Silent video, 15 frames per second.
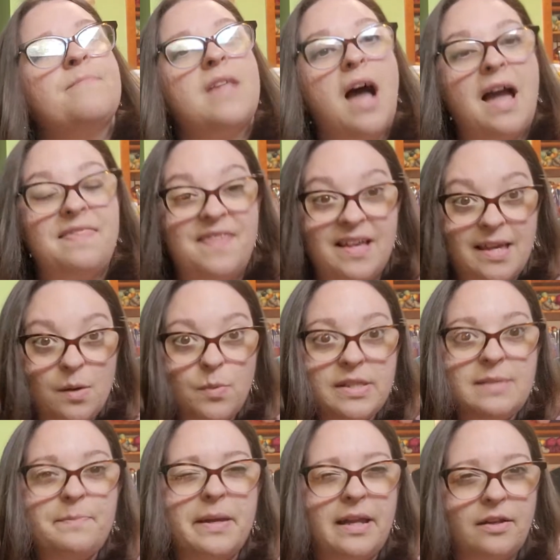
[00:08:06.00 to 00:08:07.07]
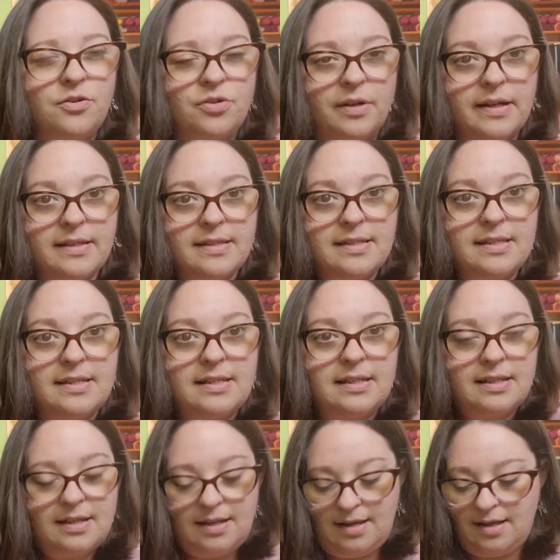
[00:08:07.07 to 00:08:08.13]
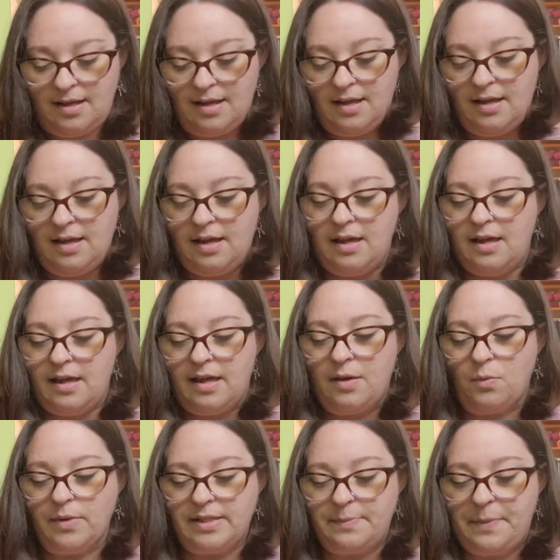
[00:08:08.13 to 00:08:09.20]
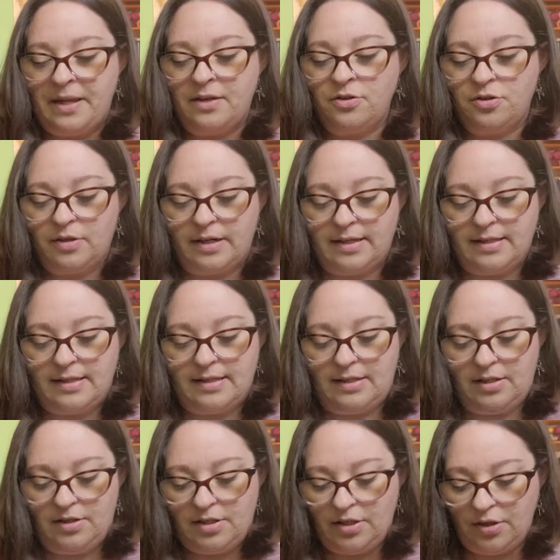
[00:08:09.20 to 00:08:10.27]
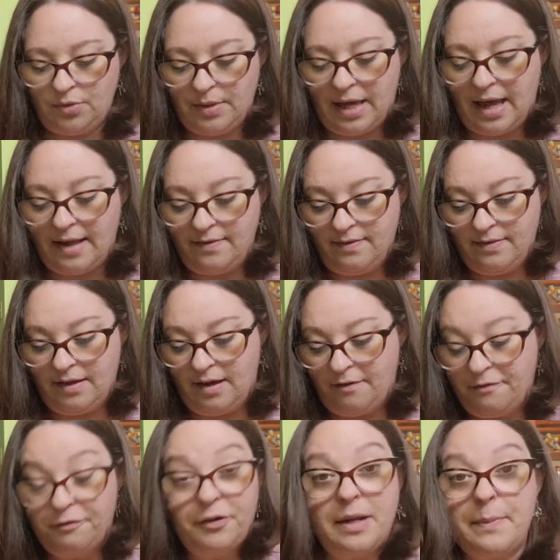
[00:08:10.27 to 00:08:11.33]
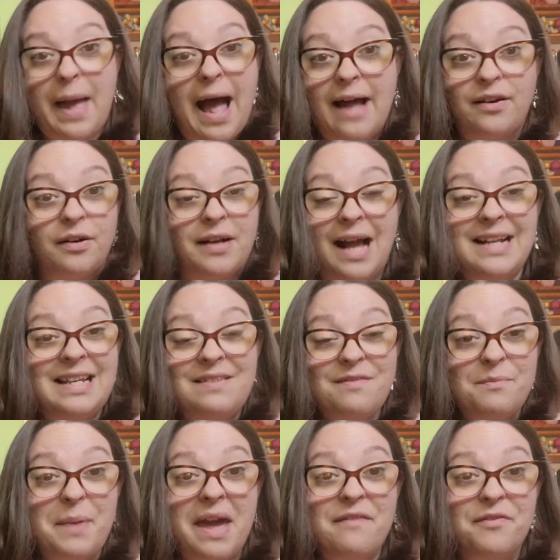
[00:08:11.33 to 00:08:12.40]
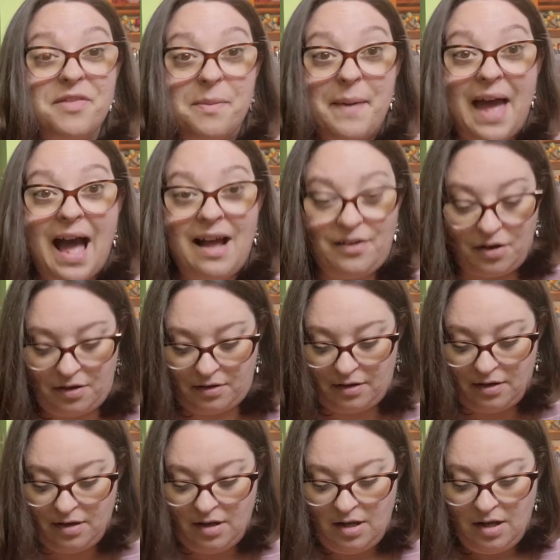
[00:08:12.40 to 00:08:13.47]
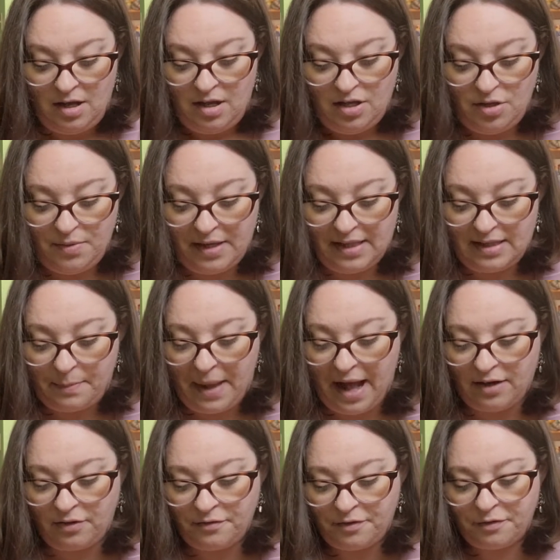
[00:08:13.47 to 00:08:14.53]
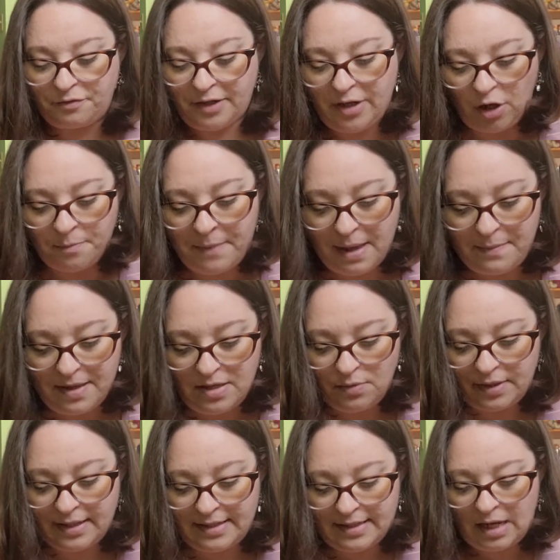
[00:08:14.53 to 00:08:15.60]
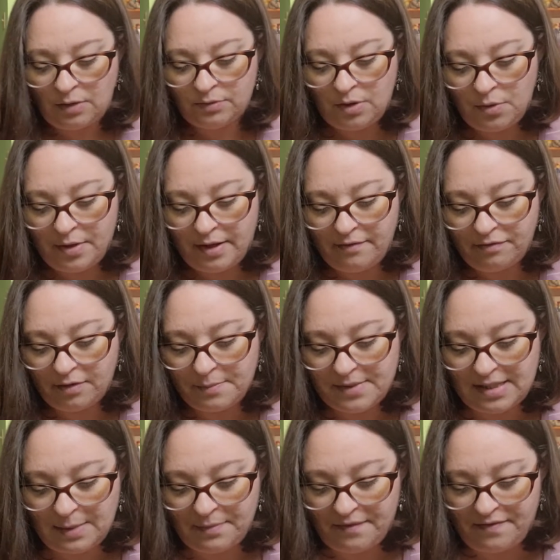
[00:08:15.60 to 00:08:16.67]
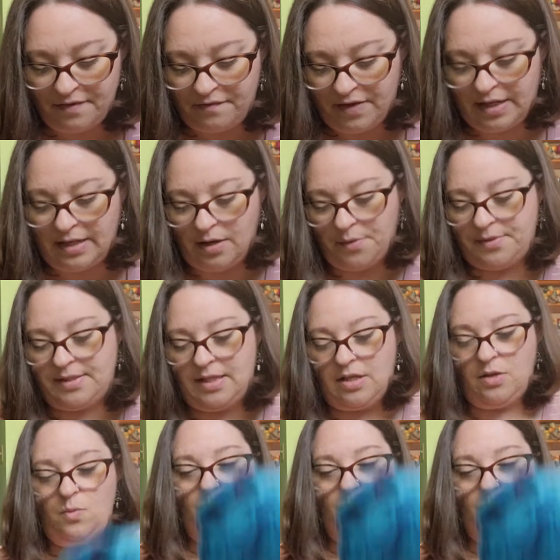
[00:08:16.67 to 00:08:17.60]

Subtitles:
I think it was Pinterest. It was Pinterest to get the free pattern. I didn't even pay for the pattern. You can get the pattern for free, or maybe you can download it from some of the videos that you